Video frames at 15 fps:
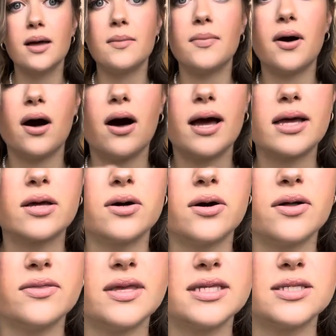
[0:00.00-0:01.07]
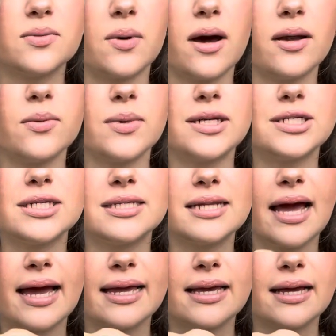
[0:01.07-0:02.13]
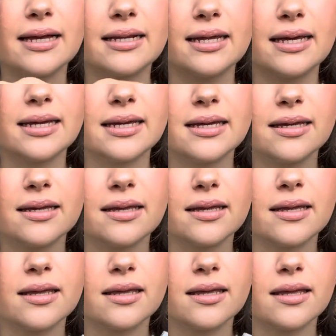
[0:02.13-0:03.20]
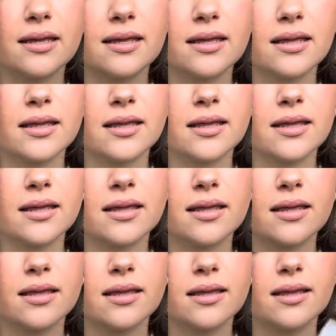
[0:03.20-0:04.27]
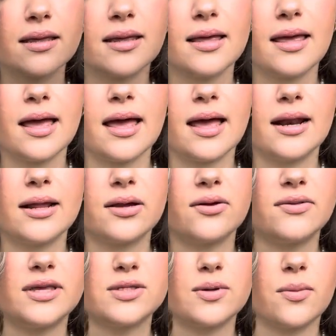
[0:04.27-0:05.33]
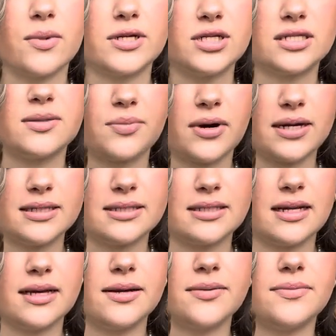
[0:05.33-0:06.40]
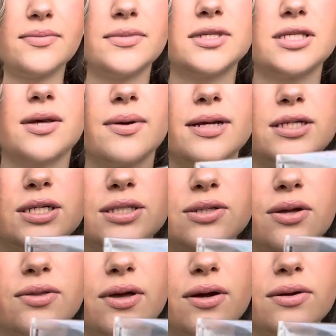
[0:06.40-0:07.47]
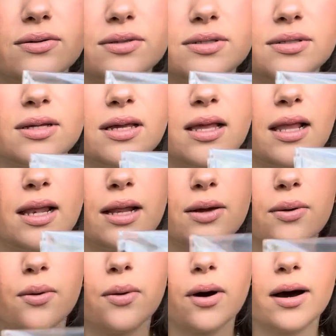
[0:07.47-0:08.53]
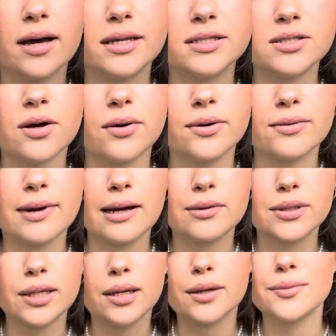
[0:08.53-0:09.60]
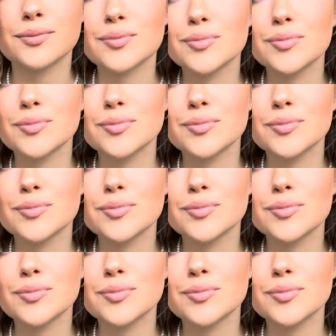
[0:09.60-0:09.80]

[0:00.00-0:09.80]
But I got this one, which is an anklet. And I got this one, which is a bracelet. So it's just got those eyes going around it.